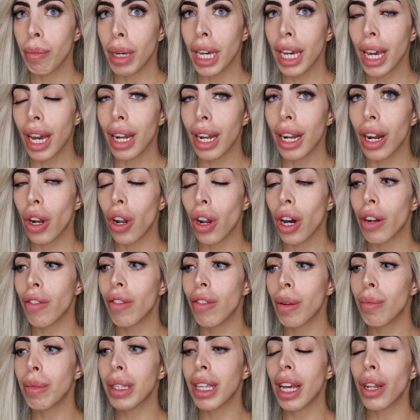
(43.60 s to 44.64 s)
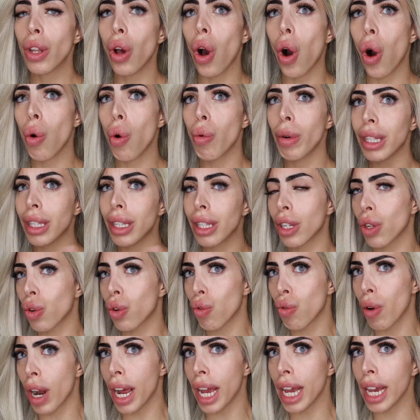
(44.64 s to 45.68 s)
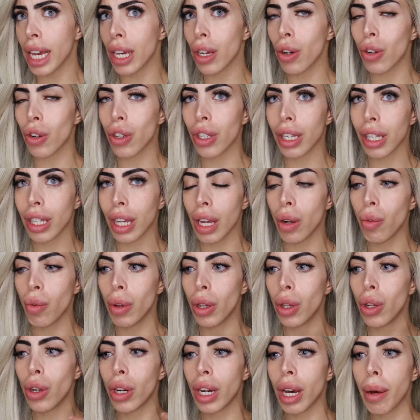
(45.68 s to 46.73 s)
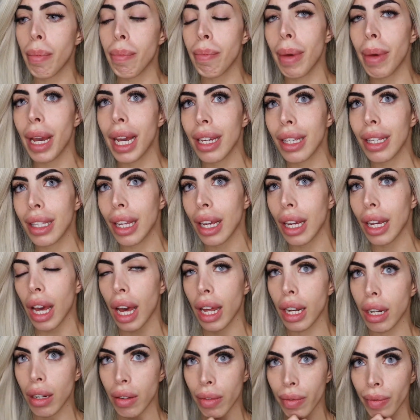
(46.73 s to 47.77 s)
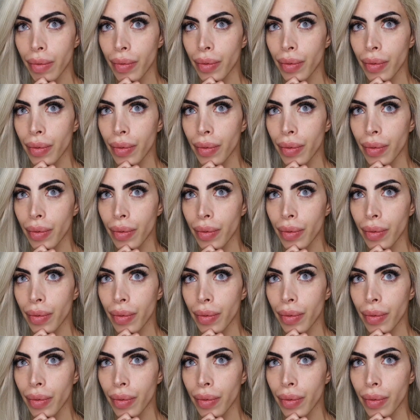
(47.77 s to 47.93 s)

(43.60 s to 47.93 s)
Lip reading: and a lot of them said, oh, it's great, your skin will look amazing, and